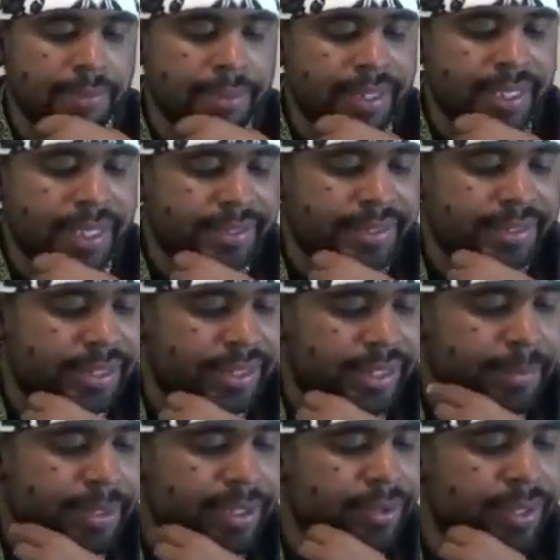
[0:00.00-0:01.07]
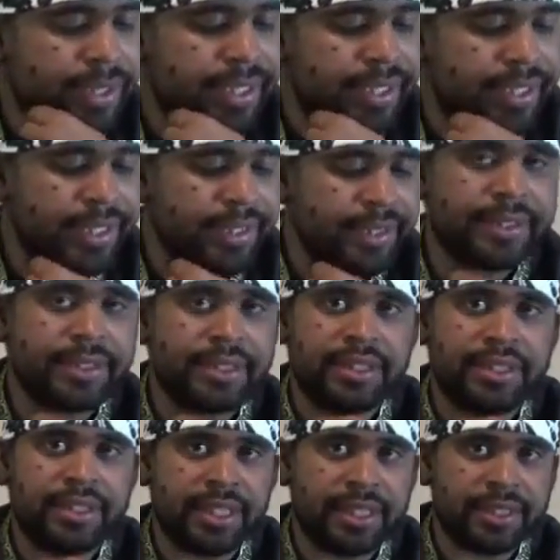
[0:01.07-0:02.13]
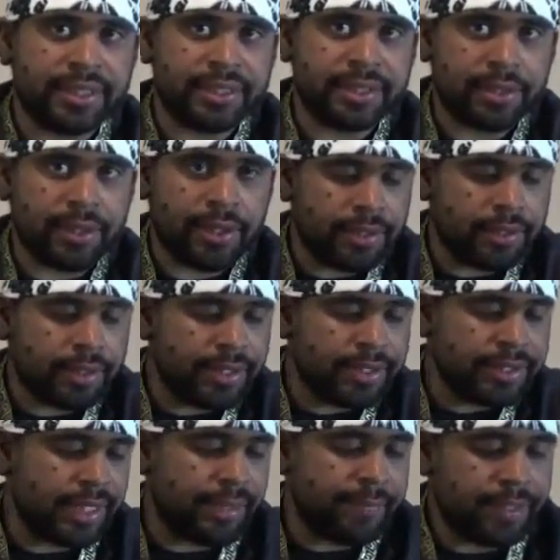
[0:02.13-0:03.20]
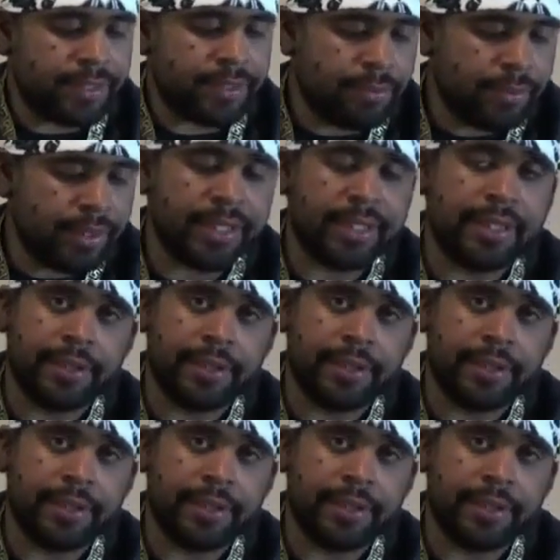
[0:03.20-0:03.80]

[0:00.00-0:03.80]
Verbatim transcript: Now with that said, let me go ahead and get this. This is Genesis 37 and